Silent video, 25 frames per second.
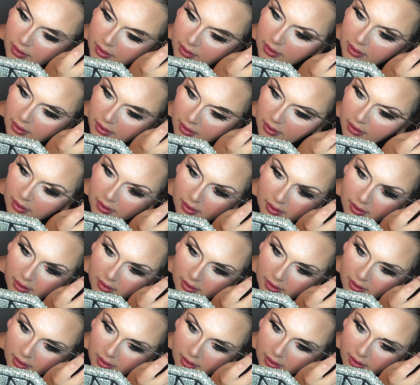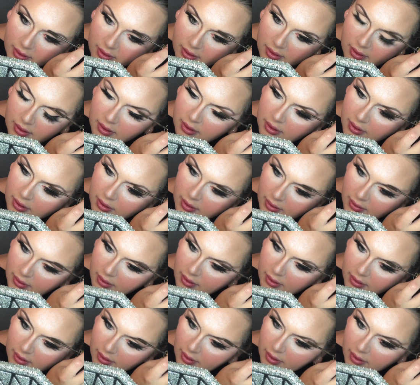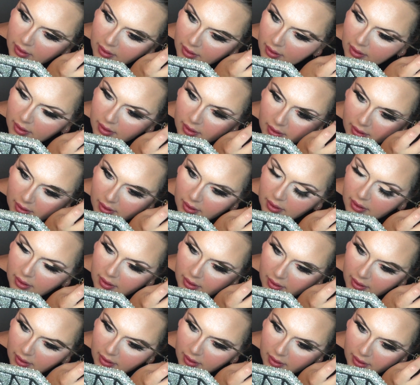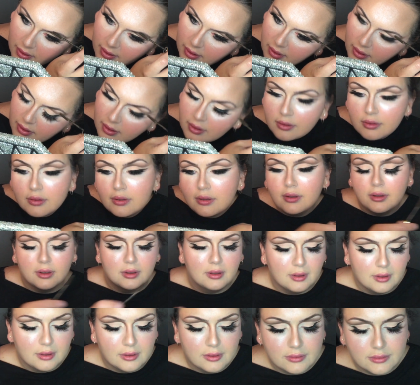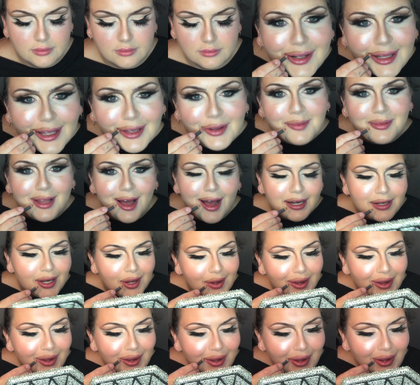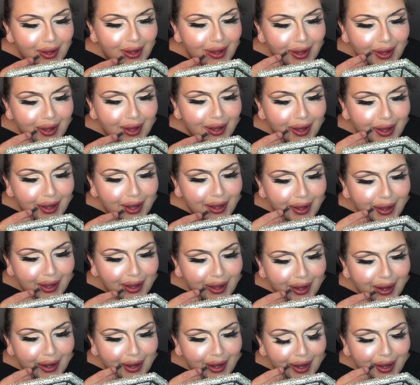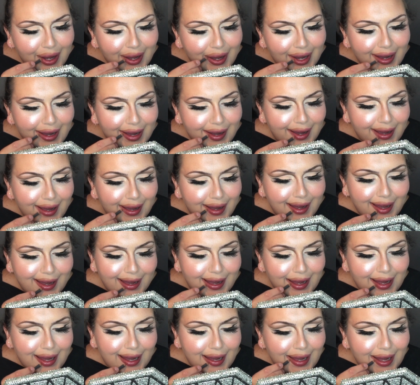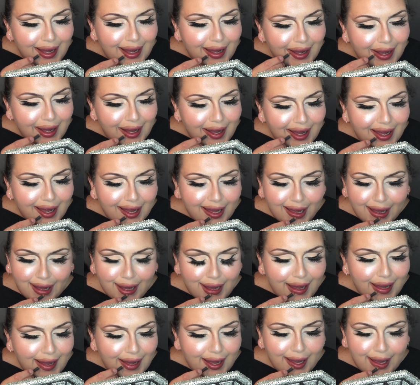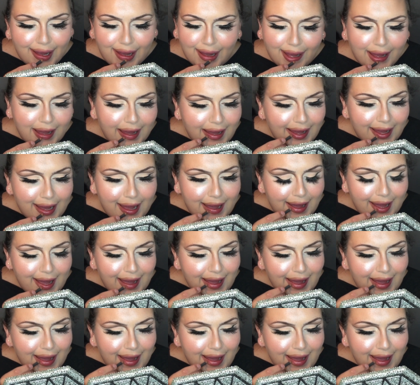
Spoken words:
Eyebrow Gel. Really not necessary, but I have it, so I'll use it. Not necessary for me, at least, but